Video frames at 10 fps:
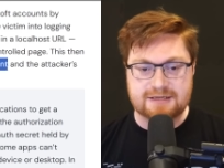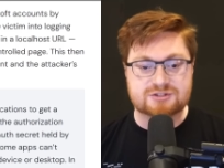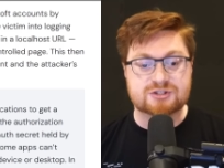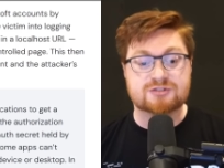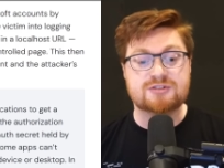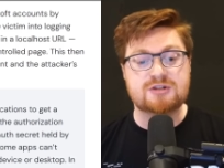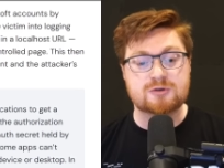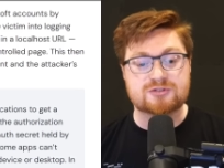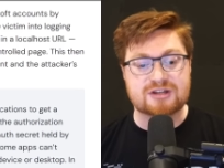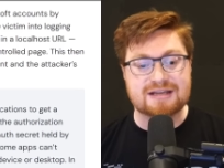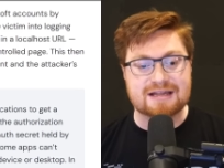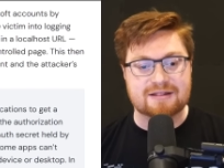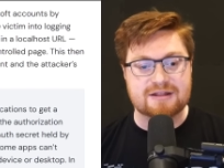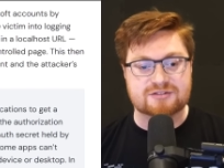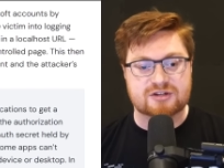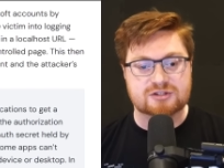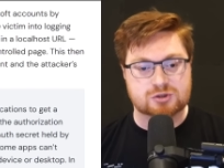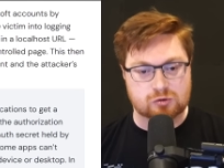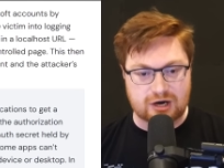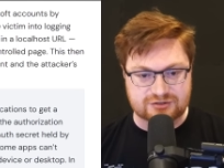It's just using this
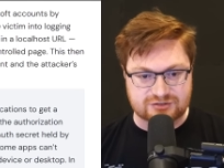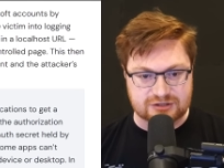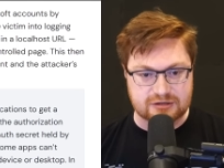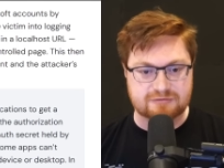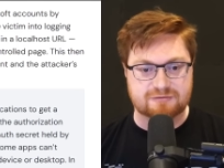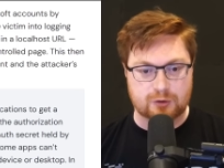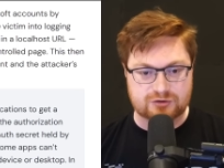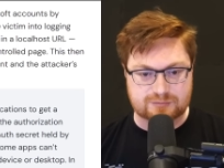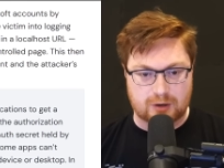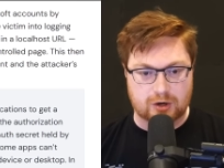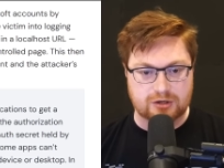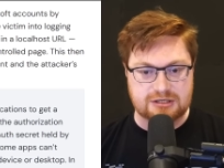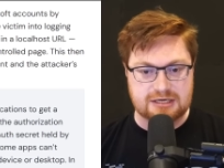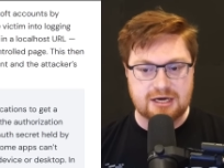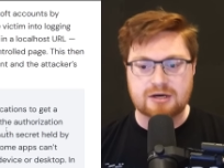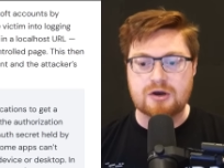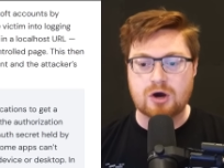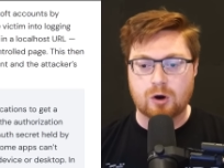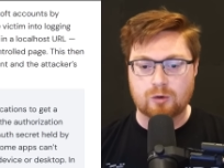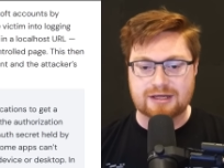trusted first-party
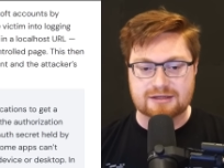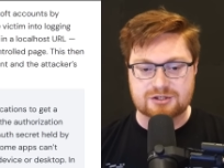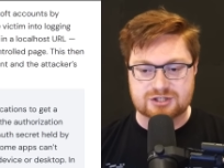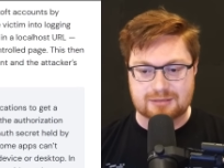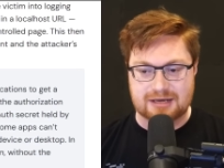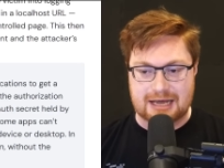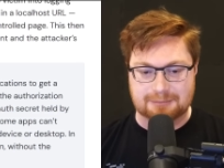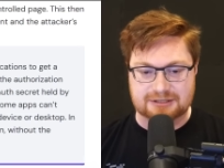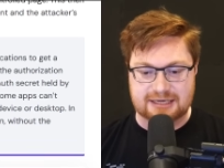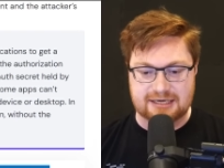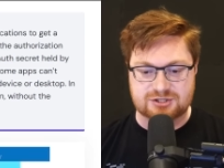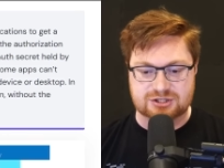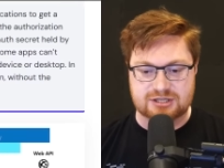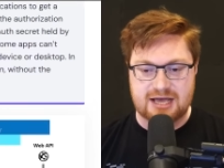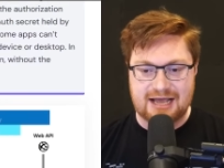known and legitimate application